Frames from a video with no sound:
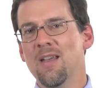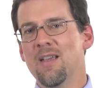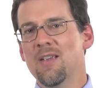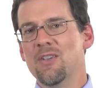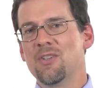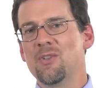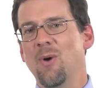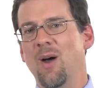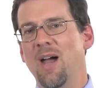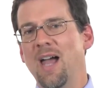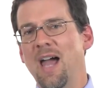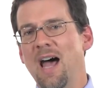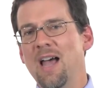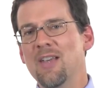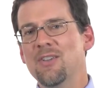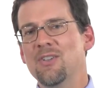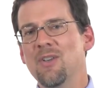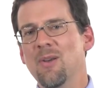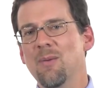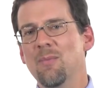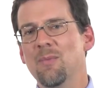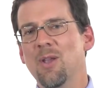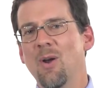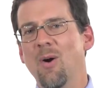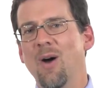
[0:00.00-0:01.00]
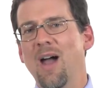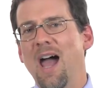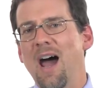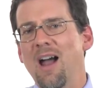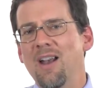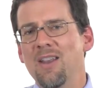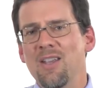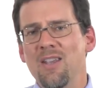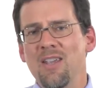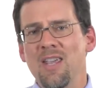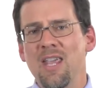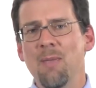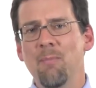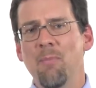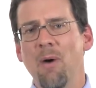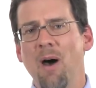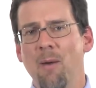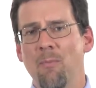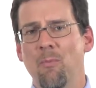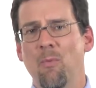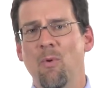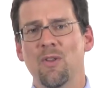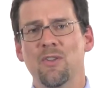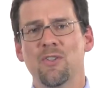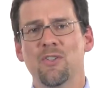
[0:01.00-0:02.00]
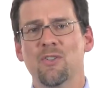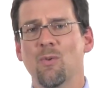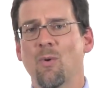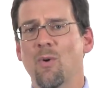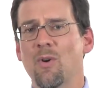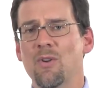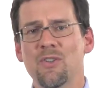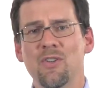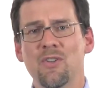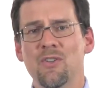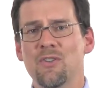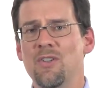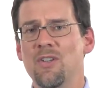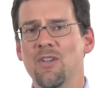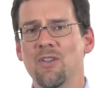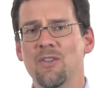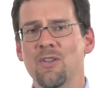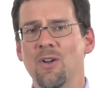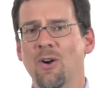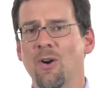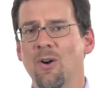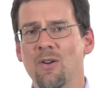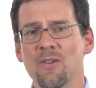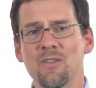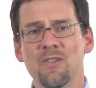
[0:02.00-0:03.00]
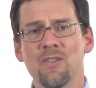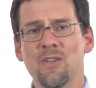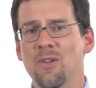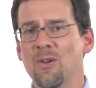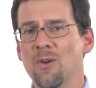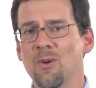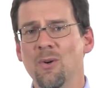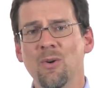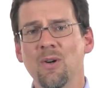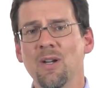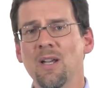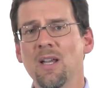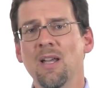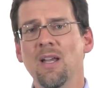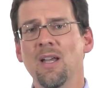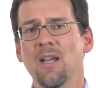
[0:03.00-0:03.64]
So I asked them, you know, how do you keep up? What sources do you turn to?